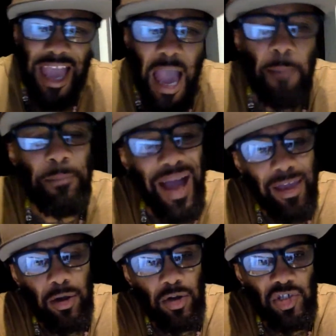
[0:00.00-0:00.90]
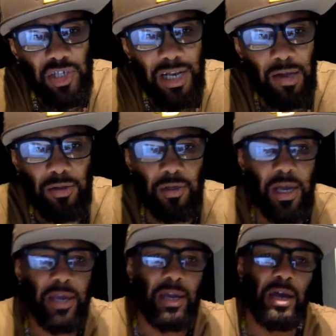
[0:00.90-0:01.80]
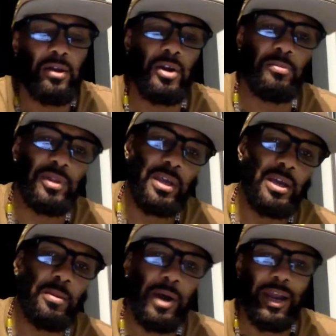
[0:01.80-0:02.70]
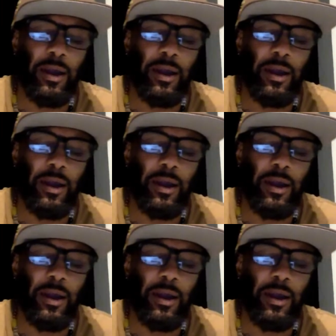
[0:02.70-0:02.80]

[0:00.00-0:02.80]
I might go to Chill Out tonight. I don't know. I'm thinking about it.